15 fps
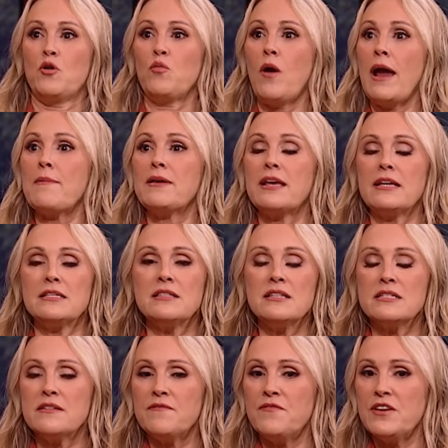you're right, because of
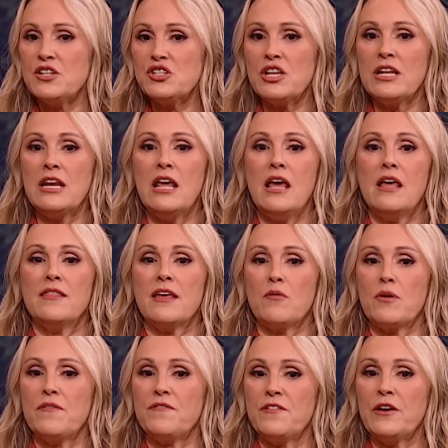the division that
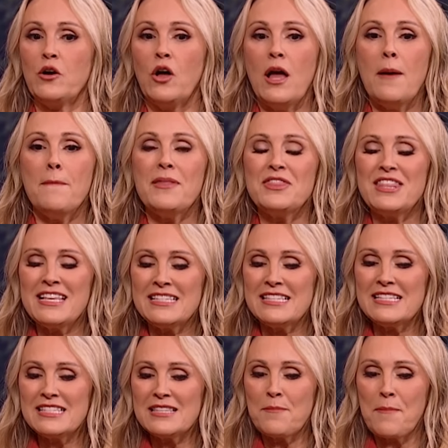we feel. But this
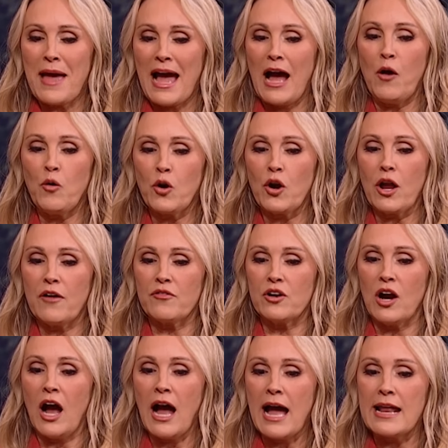is the power of
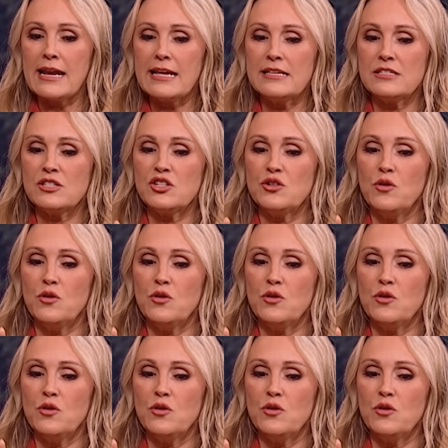God, is